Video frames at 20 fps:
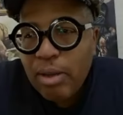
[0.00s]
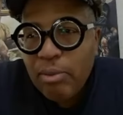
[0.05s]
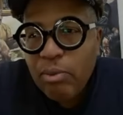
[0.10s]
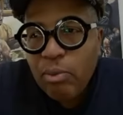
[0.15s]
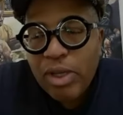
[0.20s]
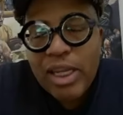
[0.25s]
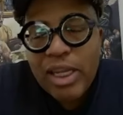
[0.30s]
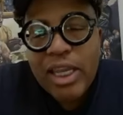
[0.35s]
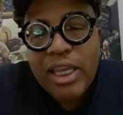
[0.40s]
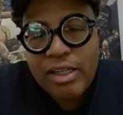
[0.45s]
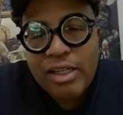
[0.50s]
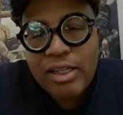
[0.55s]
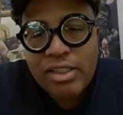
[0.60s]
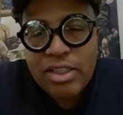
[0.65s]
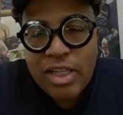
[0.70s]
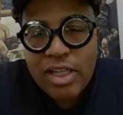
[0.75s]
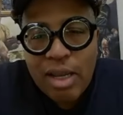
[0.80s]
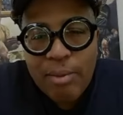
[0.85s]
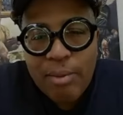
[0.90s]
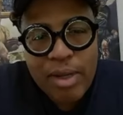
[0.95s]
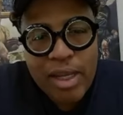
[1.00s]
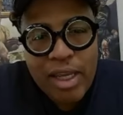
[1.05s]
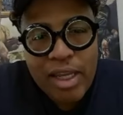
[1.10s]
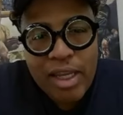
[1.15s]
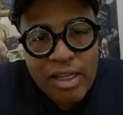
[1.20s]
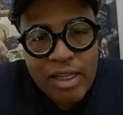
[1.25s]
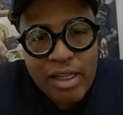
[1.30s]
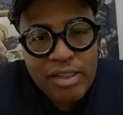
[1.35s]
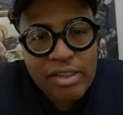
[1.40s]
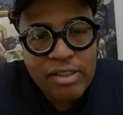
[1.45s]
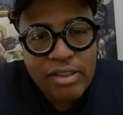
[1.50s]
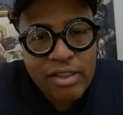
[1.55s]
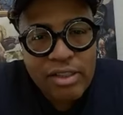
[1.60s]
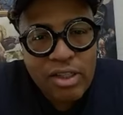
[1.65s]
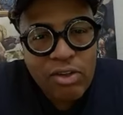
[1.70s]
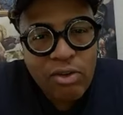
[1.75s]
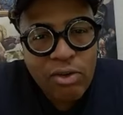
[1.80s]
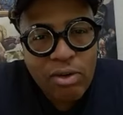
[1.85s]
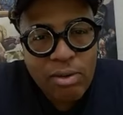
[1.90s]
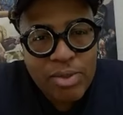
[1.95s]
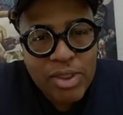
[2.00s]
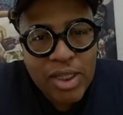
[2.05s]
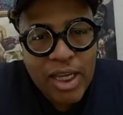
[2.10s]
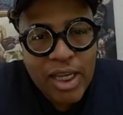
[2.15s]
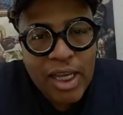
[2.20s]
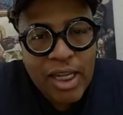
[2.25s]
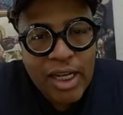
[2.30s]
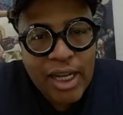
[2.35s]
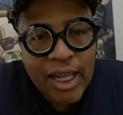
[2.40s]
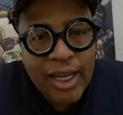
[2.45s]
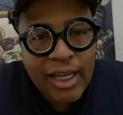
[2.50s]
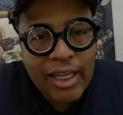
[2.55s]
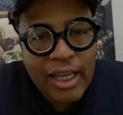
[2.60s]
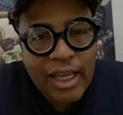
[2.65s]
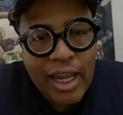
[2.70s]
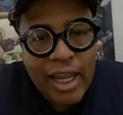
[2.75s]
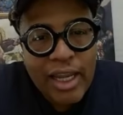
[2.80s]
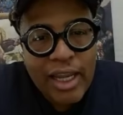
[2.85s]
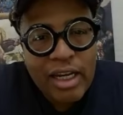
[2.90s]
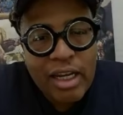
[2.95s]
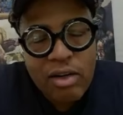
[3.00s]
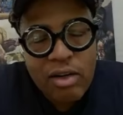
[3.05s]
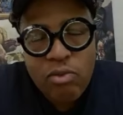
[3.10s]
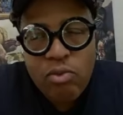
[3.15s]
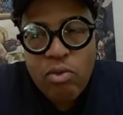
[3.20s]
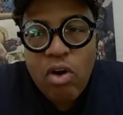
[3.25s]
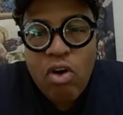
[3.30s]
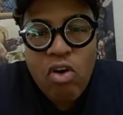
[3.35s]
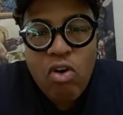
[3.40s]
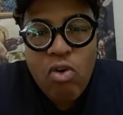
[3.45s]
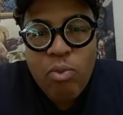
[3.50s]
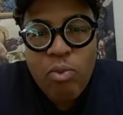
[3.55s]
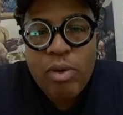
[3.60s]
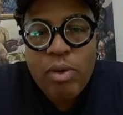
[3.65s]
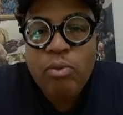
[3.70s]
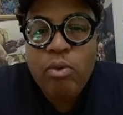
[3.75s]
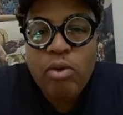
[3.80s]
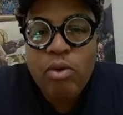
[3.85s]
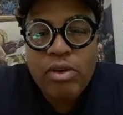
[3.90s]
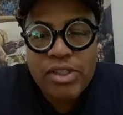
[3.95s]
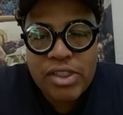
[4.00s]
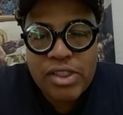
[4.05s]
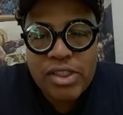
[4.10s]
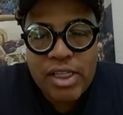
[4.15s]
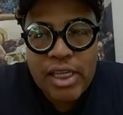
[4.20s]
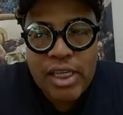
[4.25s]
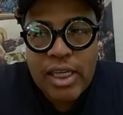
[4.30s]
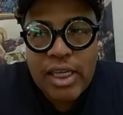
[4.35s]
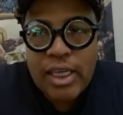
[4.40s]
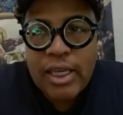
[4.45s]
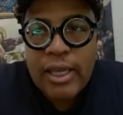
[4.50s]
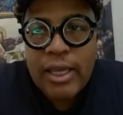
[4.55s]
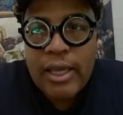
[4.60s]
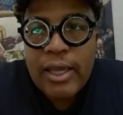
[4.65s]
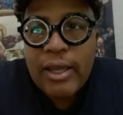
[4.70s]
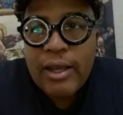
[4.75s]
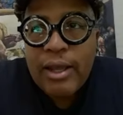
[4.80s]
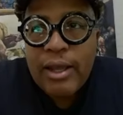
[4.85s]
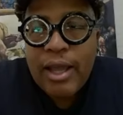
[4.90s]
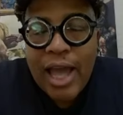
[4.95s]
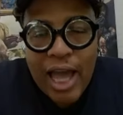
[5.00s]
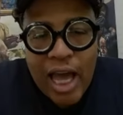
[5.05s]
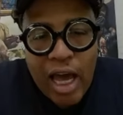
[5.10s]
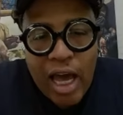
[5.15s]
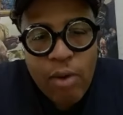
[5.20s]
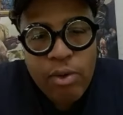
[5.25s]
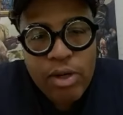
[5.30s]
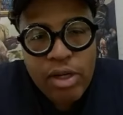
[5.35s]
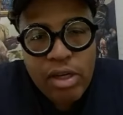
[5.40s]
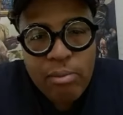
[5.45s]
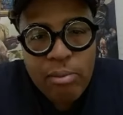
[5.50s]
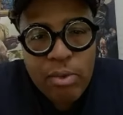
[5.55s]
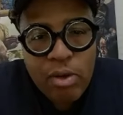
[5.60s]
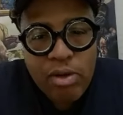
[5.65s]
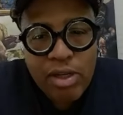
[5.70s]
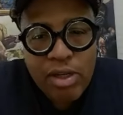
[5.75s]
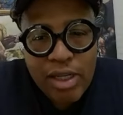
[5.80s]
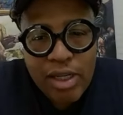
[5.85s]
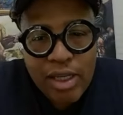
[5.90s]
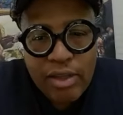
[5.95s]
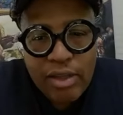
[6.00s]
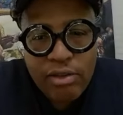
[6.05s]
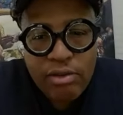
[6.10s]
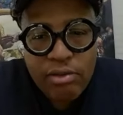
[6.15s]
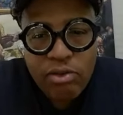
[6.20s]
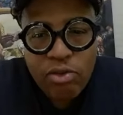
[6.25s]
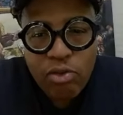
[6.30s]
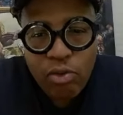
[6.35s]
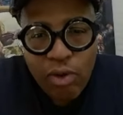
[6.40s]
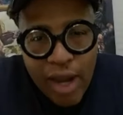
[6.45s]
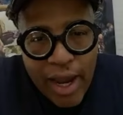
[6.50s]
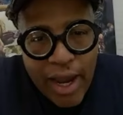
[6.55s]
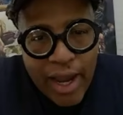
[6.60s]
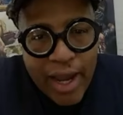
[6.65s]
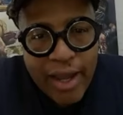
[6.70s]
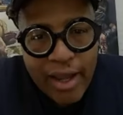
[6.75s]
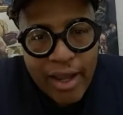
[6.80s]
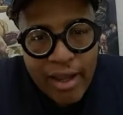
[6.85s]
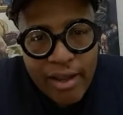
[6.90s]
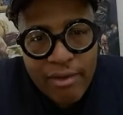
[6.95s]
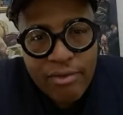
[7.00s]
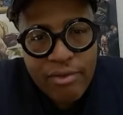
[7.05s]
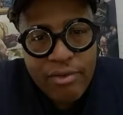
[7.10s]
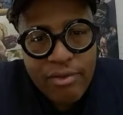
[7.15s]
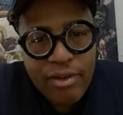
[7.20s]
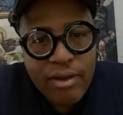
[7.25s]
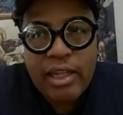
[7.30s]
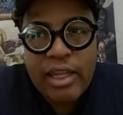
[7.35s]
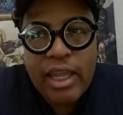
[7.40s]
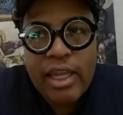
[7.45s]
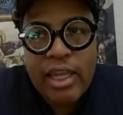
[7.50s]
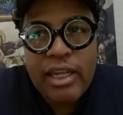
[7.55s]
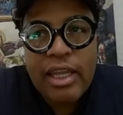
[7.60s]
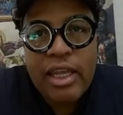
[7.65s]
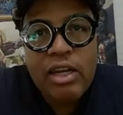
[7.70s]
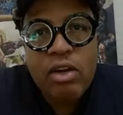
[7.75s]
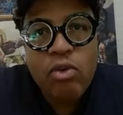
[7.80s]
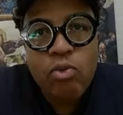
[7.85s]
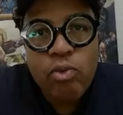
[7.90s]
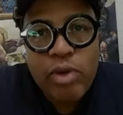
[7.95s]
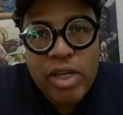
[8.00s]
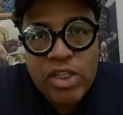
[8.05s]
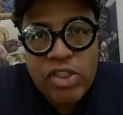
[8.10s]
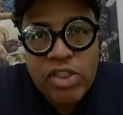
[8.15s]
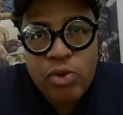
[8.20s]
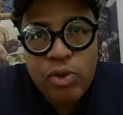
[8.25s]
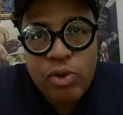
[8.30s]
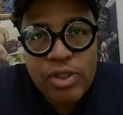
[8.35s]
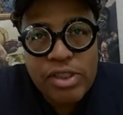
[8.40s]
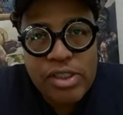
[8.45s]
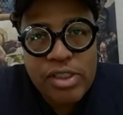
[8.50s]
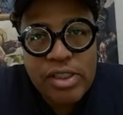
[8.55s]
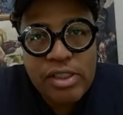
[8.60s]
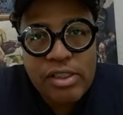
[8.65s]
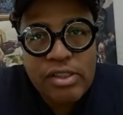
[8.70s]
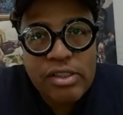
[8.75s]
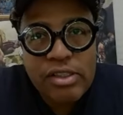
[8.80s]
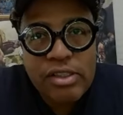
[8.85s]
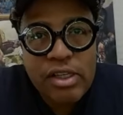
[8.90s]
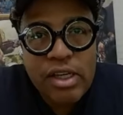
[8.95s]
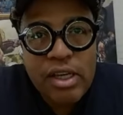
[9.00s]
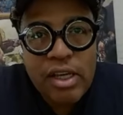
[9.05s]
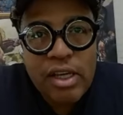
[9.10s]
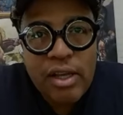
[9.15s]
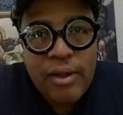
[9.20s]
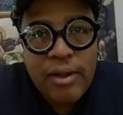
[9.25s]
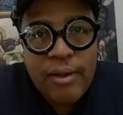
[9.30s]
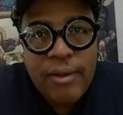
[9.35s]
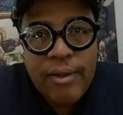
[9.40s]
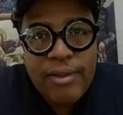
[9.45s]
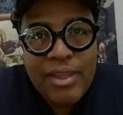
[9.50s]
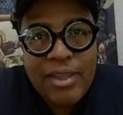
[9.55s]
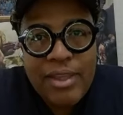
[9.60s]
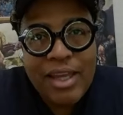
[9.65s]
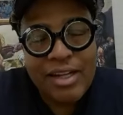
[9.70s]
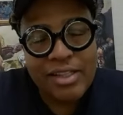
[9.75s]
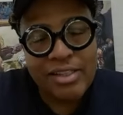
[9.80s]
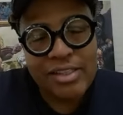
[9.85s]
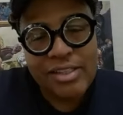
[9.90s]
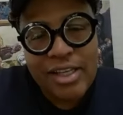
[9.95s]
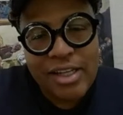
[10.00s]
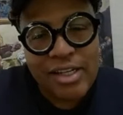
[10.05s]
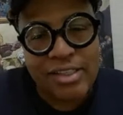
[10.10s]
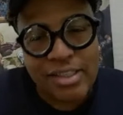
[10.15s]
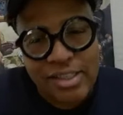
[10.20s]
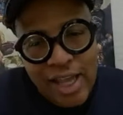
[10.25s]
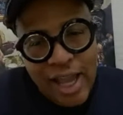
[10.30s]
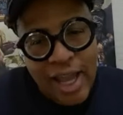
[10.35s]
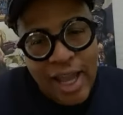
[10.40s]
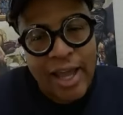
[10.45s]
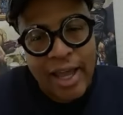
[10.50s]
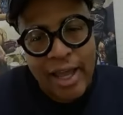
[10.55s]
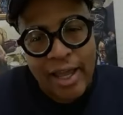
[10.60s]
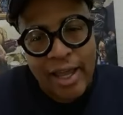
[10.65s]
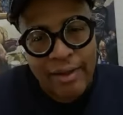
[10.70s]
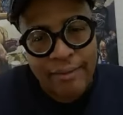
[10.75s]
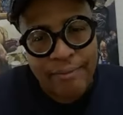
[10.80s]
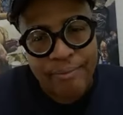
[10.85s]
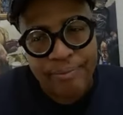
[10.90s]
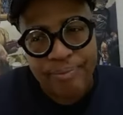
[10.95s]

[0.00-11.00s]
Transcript: We need us champion us. You know what I'm saying? Like it ain't nothing wrong with want to see our community thrive. And then the resources that are set aside